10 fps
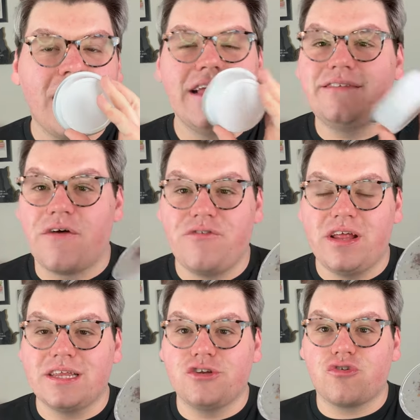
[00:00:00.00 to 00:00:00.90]

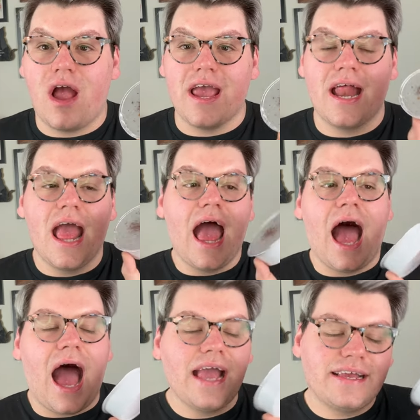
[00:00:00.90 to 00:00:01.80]
definitely try it.
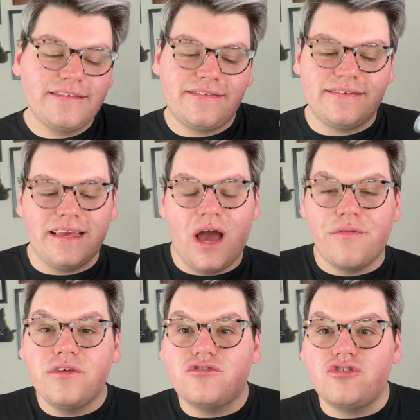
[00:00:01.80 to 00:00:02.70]
I can see how
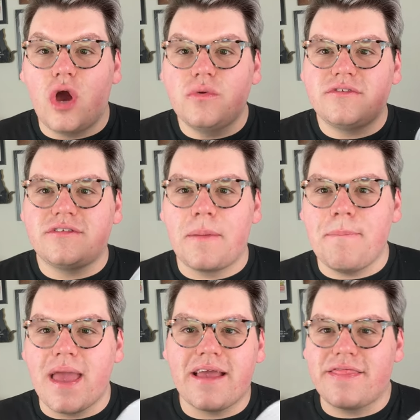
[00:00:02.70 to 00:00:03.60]
these notes
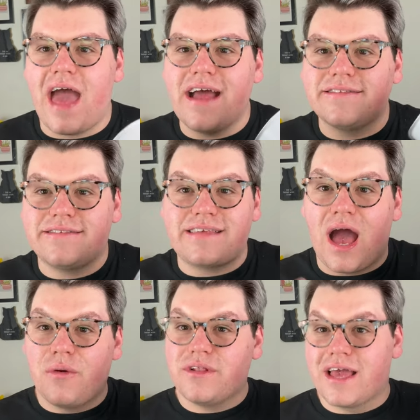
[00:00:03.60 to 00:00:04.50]
make that
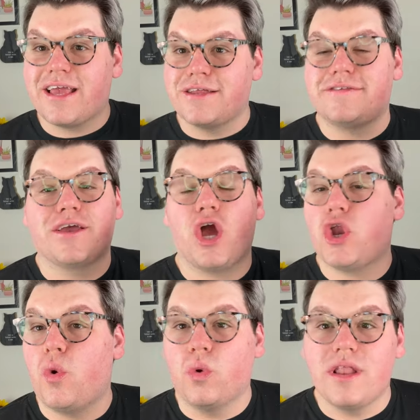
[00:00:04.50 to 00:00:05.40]
sound like it's like an
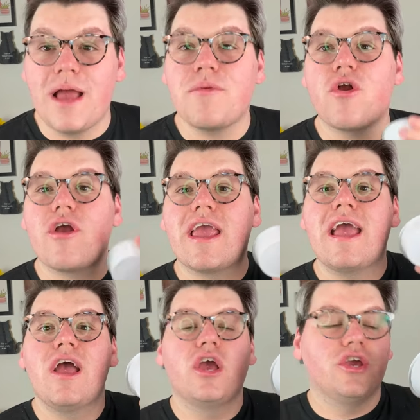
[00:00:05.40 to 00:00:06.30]
old library,
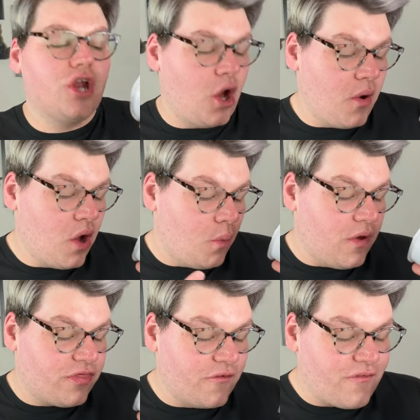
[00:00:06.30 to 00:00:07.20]
you know,
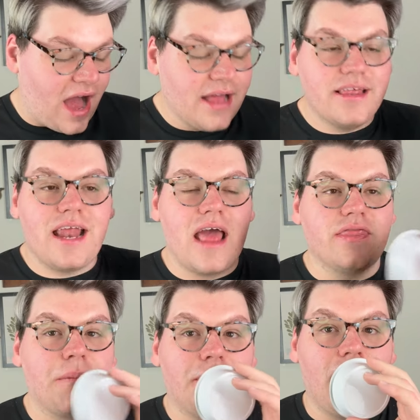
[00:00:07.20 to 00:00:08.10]
with the violet and
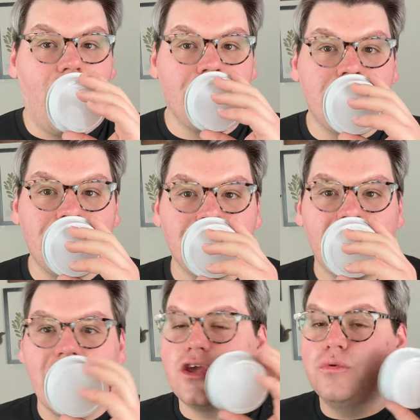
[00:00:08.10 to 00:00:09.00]
the plum.
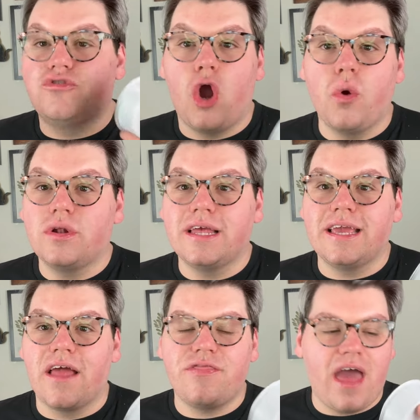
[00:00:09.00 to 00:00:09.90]
You totally
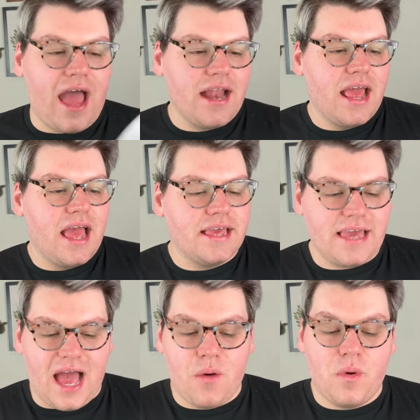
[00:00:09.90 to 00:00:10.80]
get that.
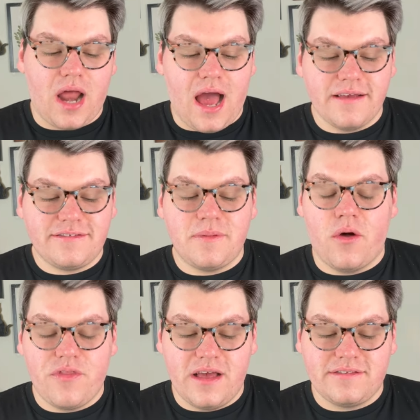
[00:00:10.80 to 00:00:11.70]
Yeah, when I
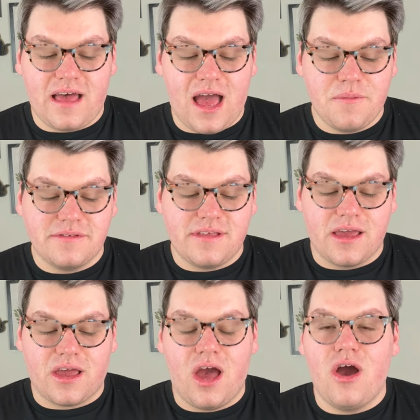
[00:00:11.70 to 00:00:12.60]
smelled this, I was
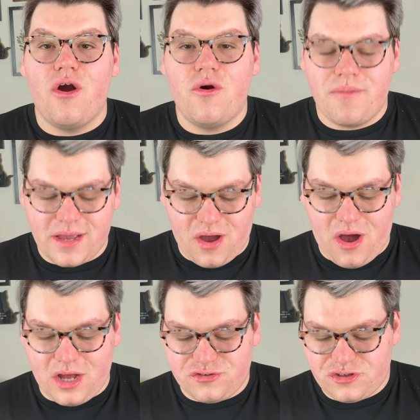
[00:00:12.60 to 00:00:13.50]
like, oh my
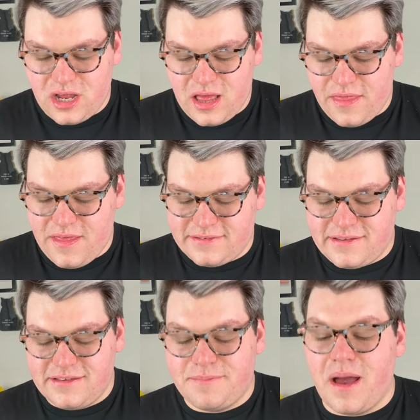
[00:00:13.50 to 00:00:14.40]
gosh, this
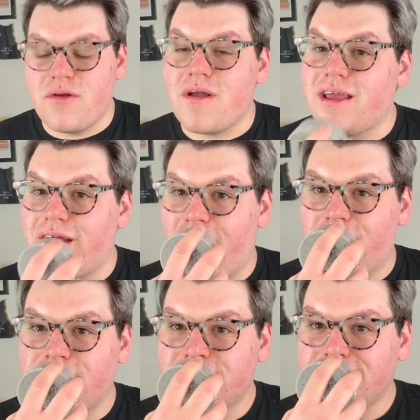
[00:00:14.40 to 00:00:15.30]
is Byredo